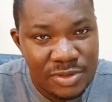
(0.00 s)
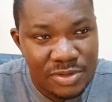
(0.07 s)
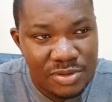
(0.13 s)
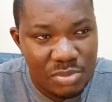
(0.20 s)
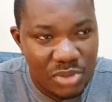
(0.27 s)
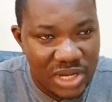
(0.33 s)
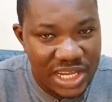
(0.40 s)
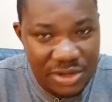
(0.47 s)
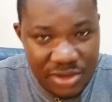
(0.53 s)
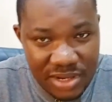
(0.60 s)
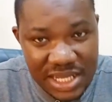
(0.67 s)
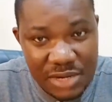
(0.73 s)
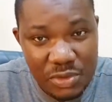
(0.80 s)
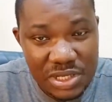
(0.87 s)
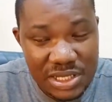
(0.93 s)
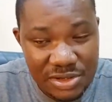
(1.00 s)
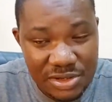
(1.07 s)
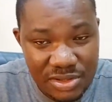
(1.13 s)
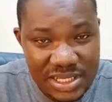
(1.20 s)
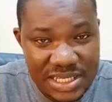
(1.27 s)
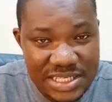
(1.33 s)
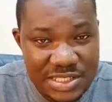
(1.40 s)
but he
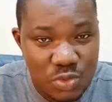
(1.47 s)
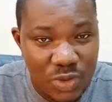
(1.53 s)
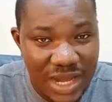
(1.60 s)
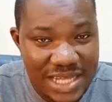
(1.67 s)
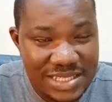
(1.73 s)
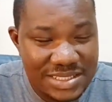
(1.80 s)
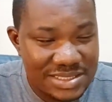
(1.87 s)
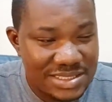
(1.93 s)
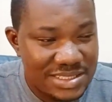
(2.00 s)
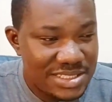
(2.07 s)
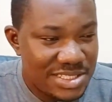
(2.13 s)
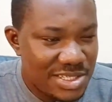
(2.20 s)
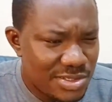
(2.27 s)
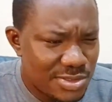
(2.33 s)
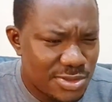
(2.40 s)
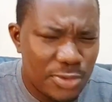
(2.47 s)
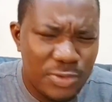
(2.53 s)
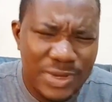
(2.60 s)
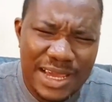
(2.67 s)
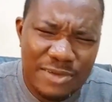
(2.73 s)
nodded it wide. So